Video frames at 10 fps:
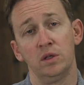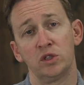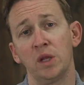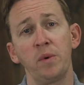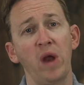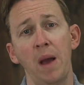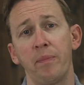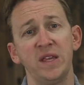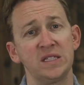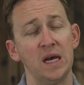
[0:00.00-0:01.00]
So let me
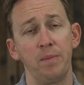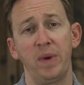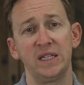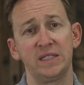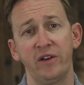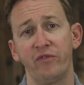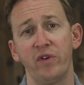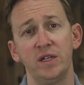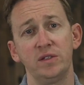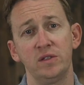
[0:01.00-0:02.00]
wrap this up by saying,
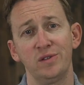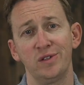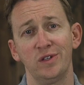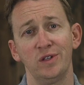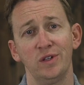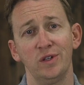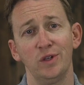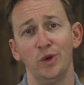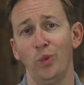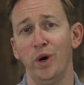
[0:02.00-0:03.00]
friends,
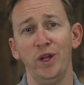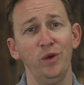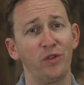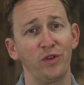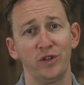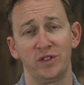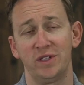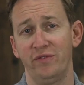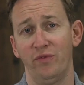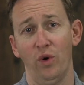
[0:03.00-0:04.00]
what are you
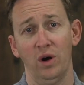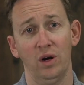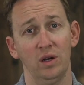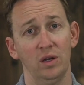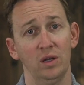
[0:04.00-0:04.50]
thirsty for?